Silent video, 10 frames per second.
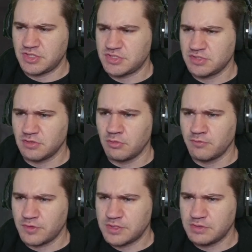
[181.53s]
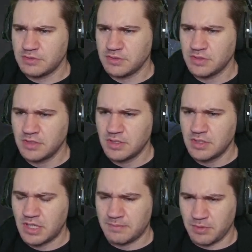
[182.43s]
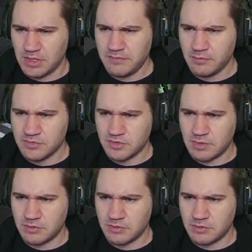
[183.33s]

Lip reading: still over here? I believe it was around the